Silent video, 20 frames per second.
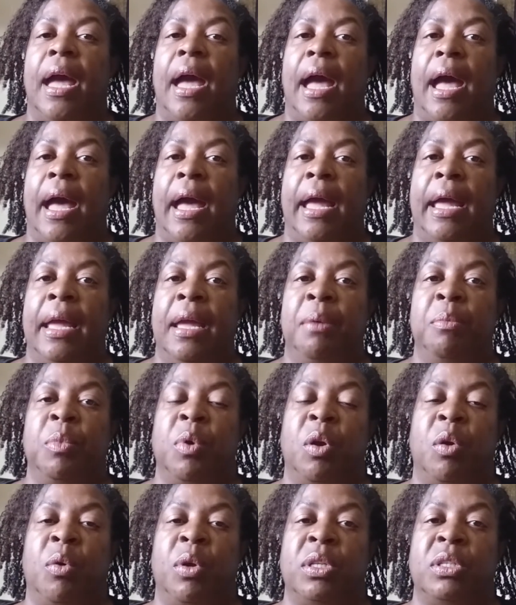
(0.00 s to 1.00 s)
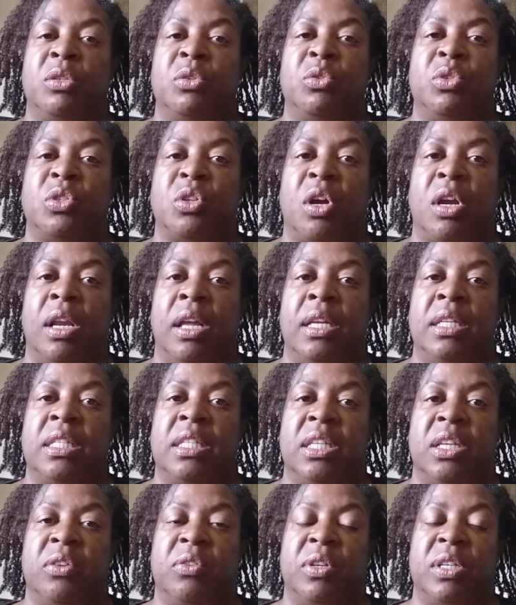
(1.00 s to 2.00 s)
I am going to start a
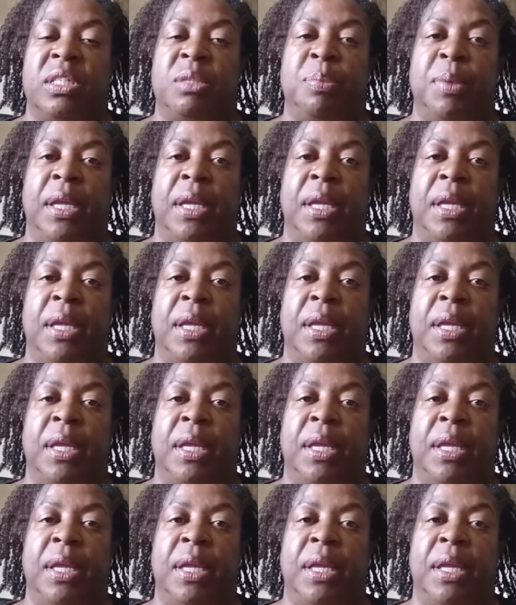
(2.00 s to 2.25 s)
series